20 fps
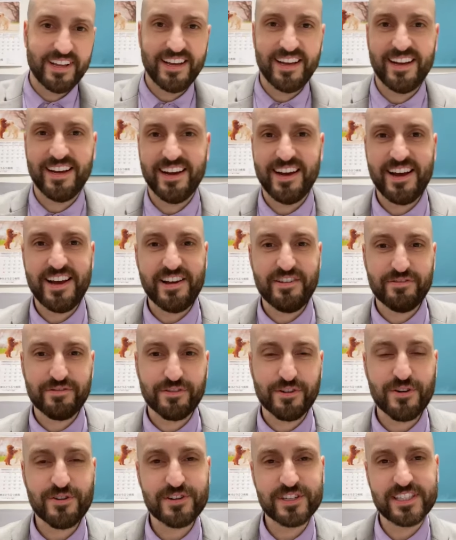Hiya,
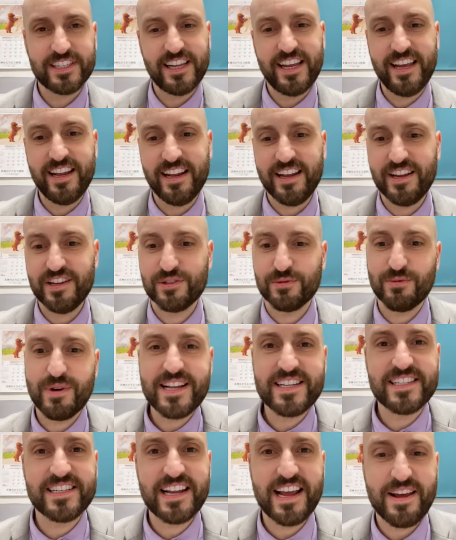folks. It is
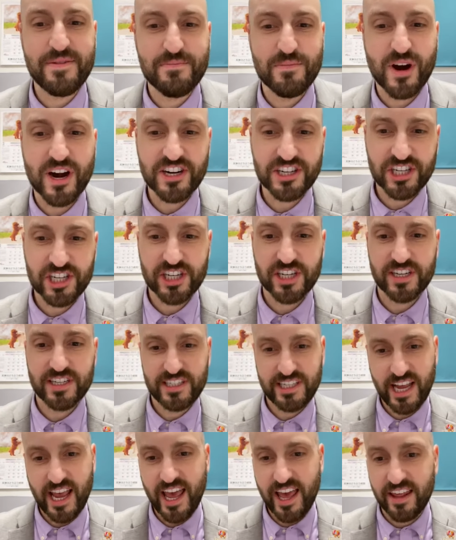Wednesday, March
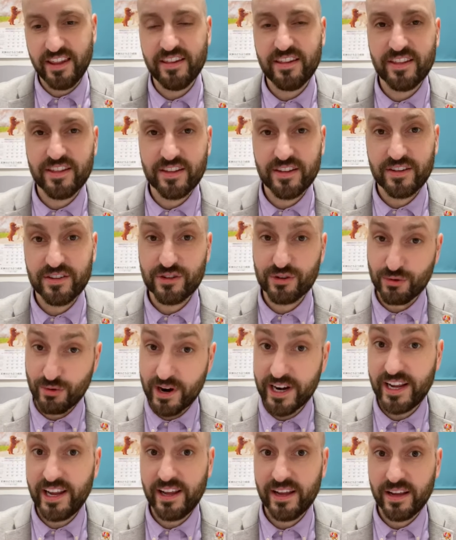10th,
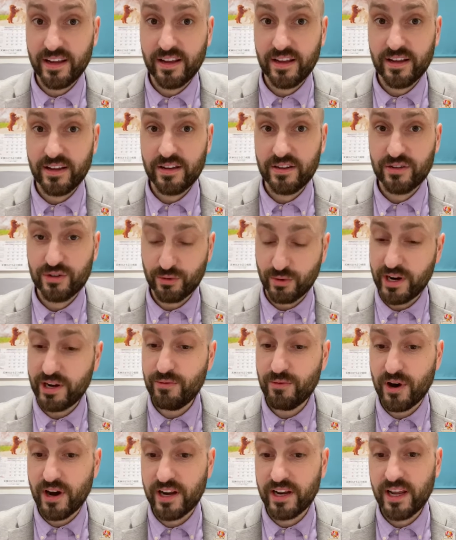
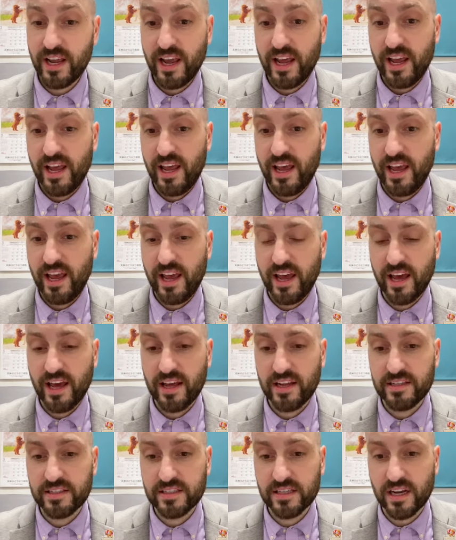2021,
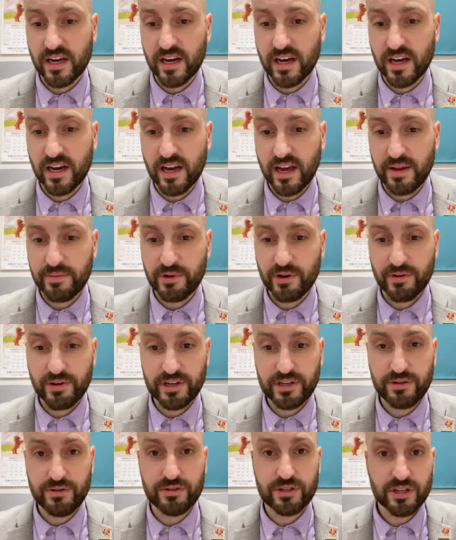and I'm going
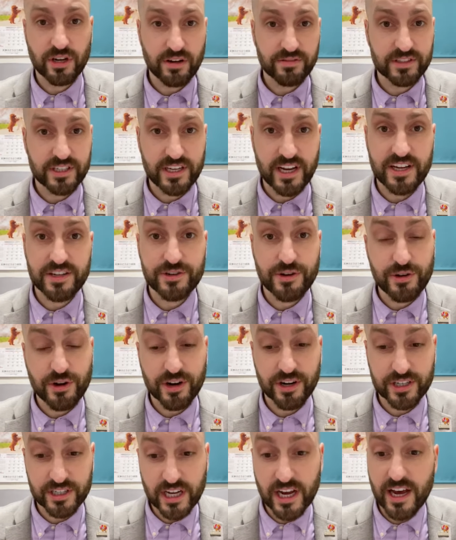to solve today's New
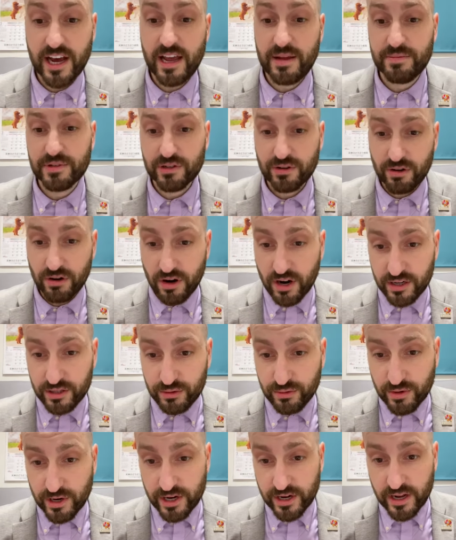York Times
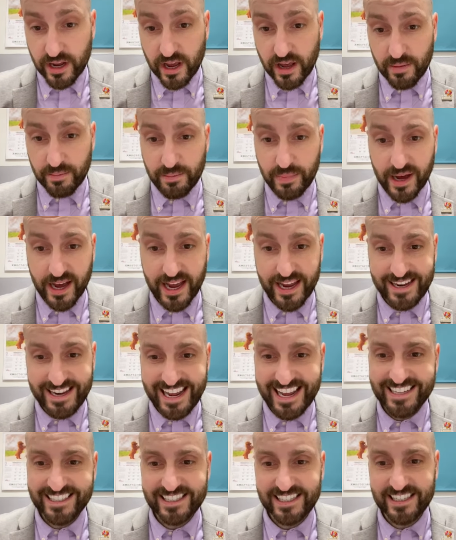crossword by
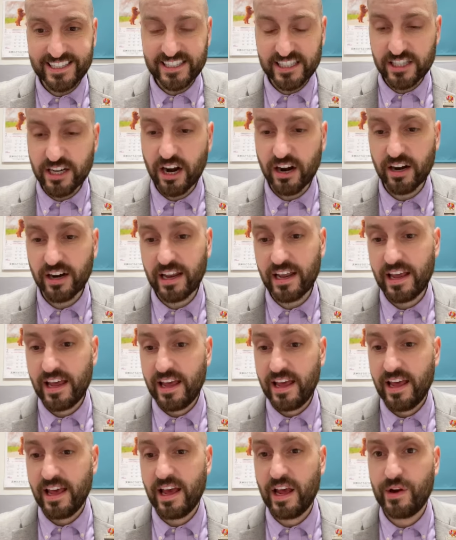Nancy Stark
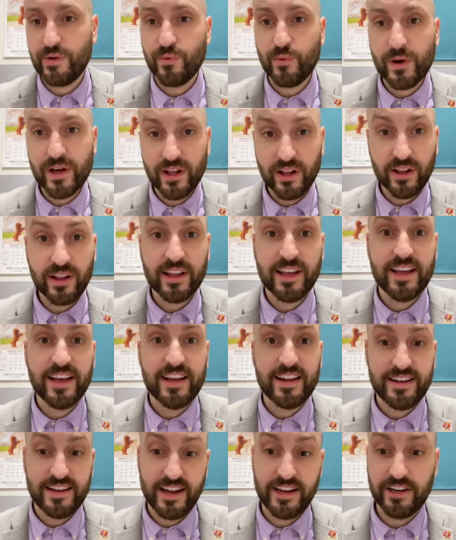and Will
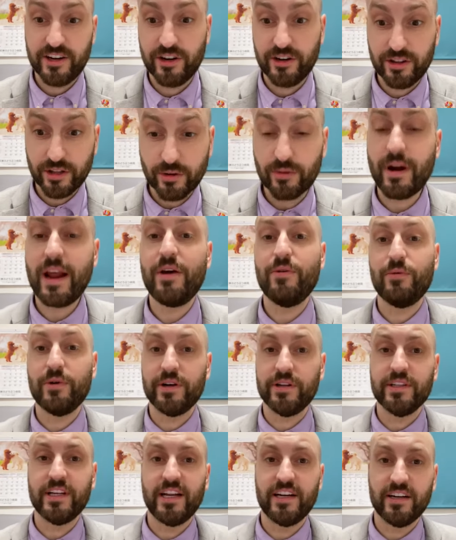Nediger, the great
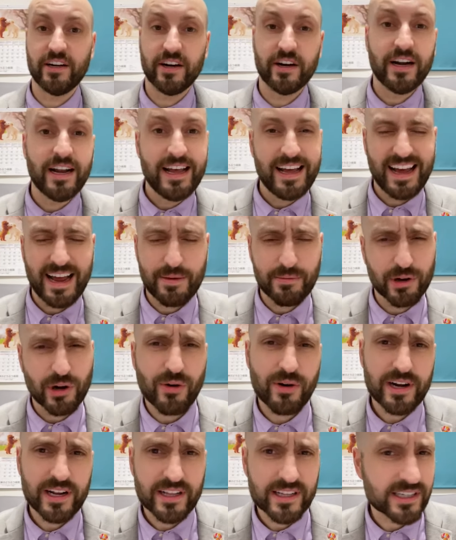Will Nediger. I'm
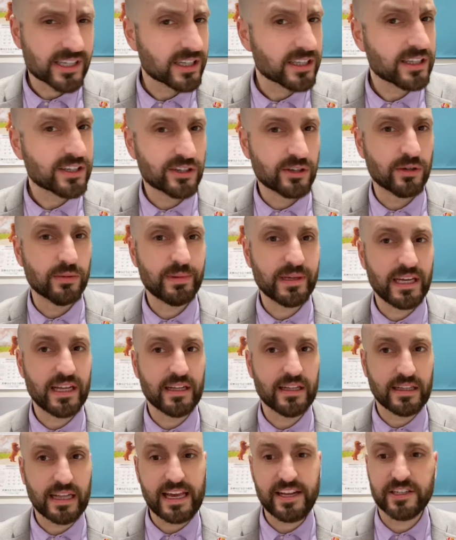recording this a little
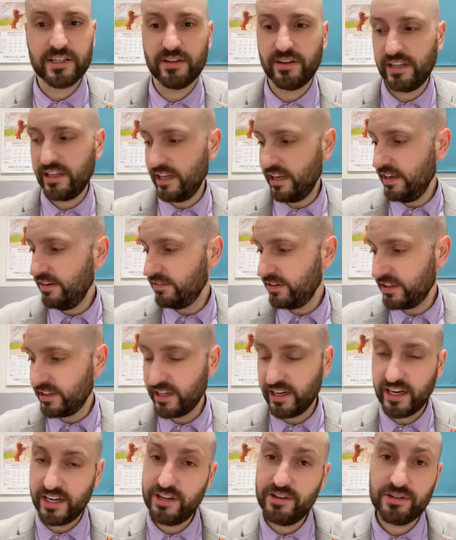bit later in the evening
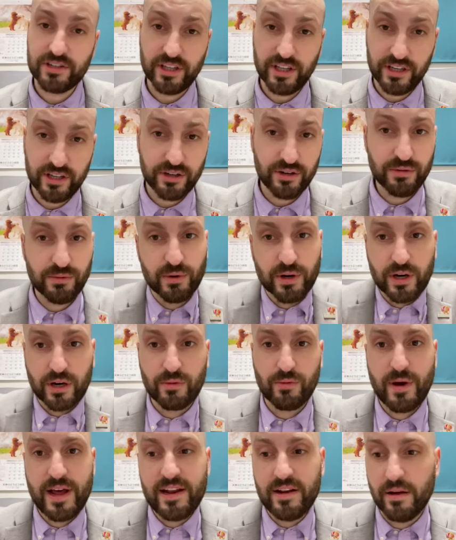than I usually do. Work
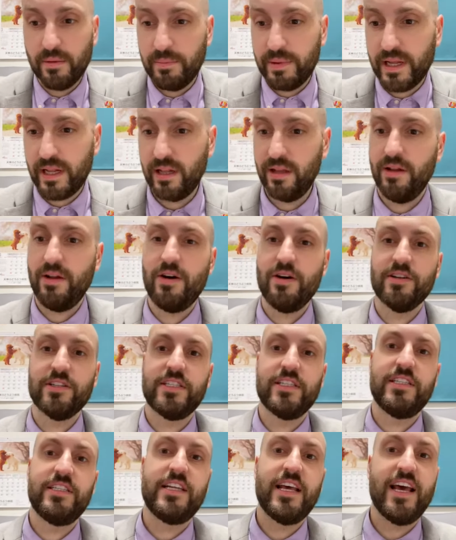went a bit long
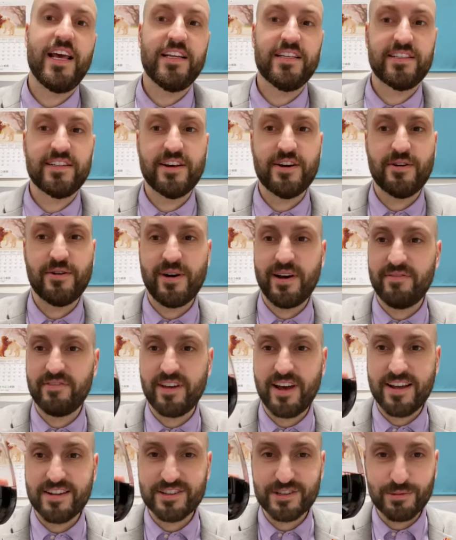today, so I've
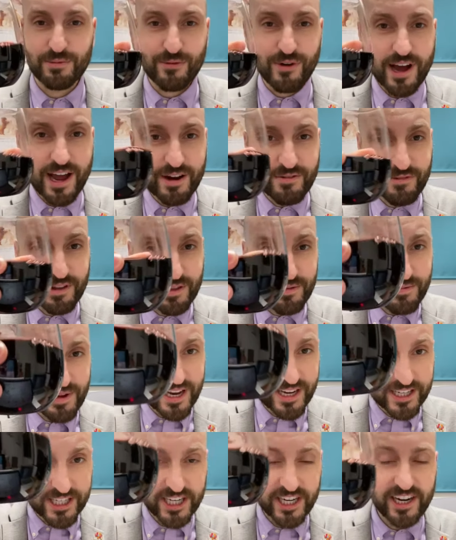got some wine with
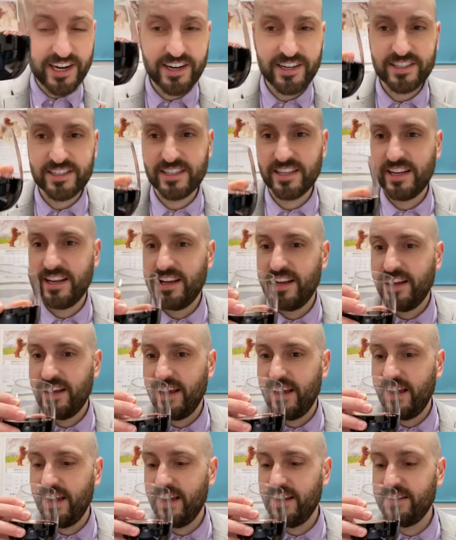me. Cheers.
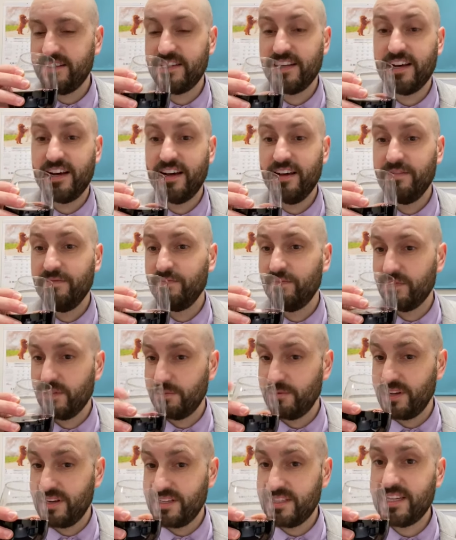And I'm
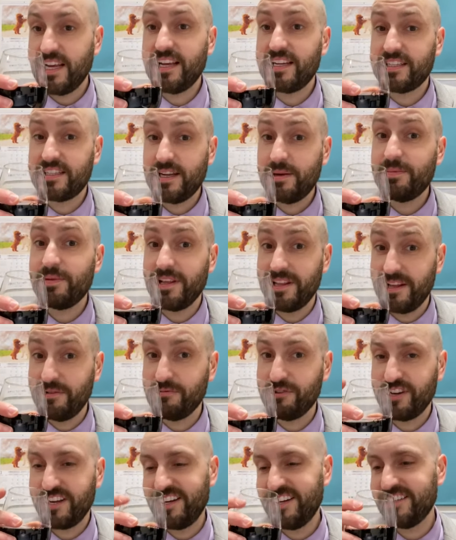going to take a sip, and then
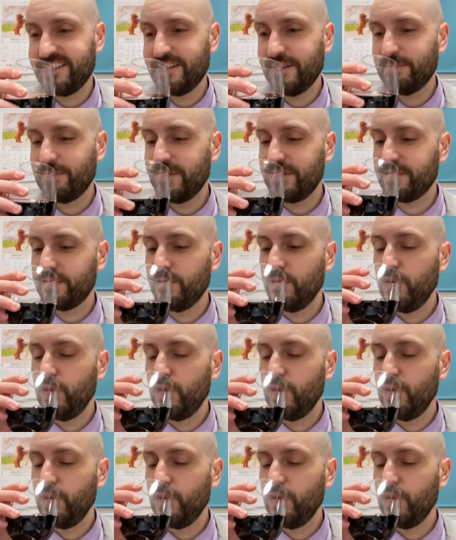we'll get into the puzzle.